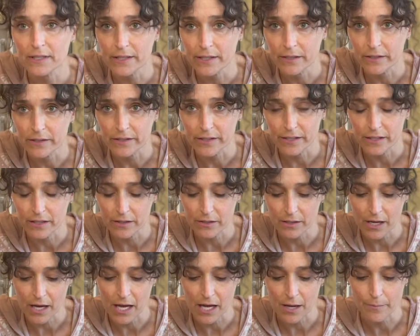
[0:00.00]
good
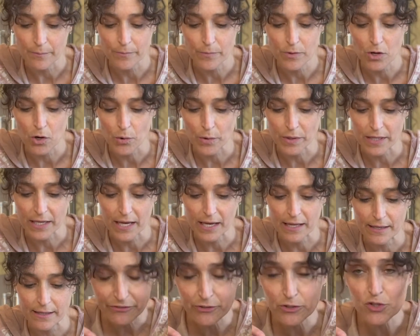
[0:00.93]
coconut.
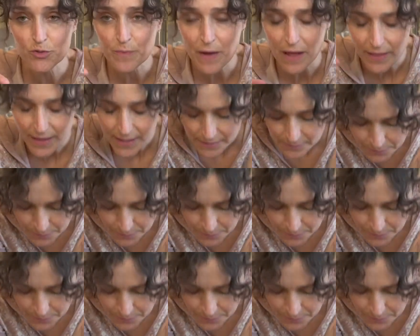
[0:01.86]
If you smell it,